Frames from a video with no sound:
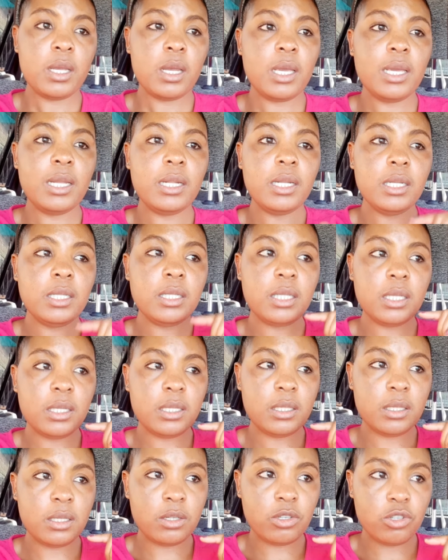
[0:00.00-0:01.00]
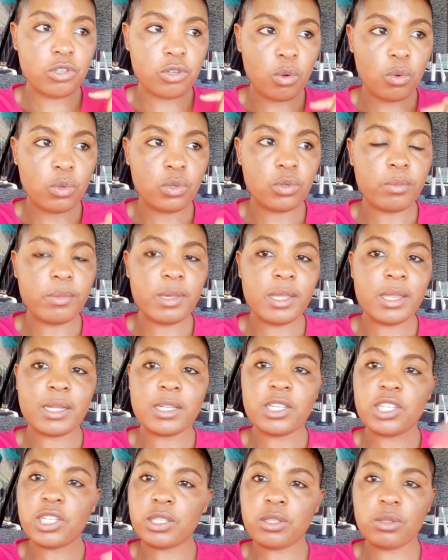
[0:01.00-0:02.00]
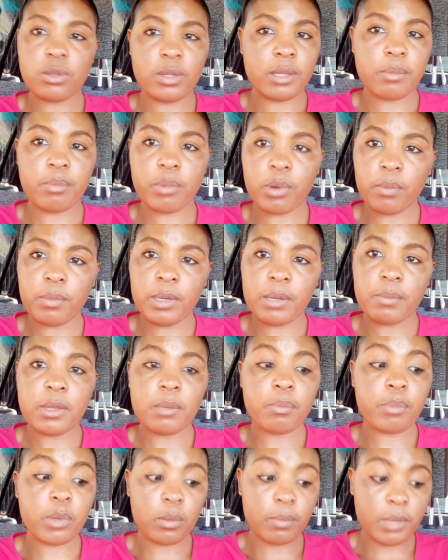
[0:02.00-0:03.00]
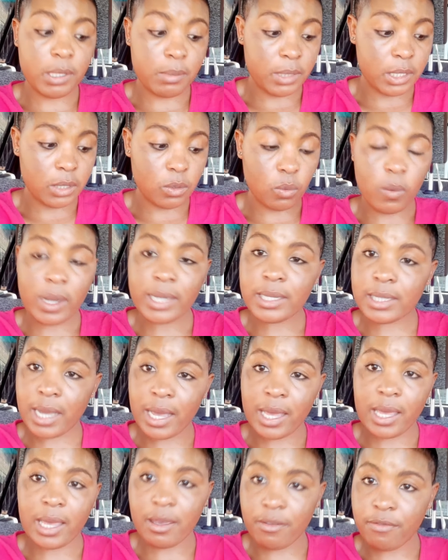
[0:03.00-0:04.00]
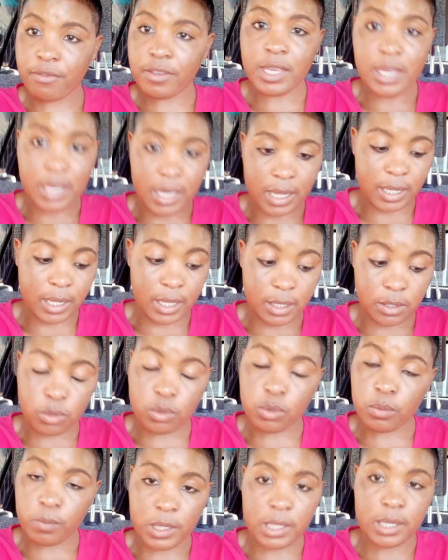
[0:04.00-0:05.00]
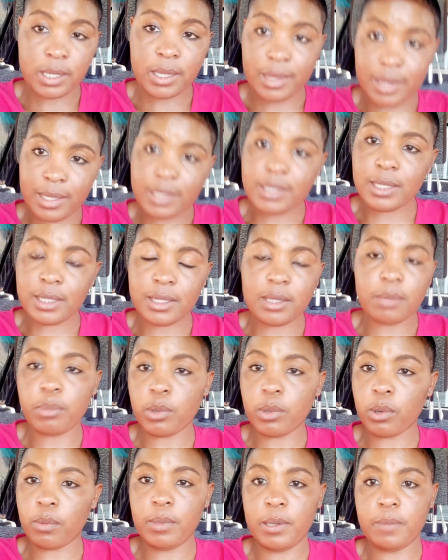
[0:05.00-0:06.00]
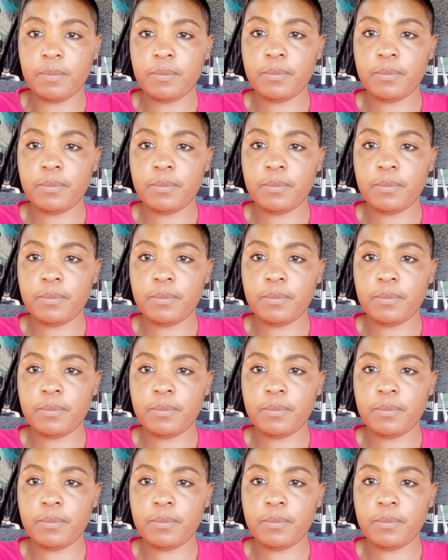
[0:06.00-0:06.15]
It showed me that she's not the problem. The problem is what I have here next to me. This is the problem.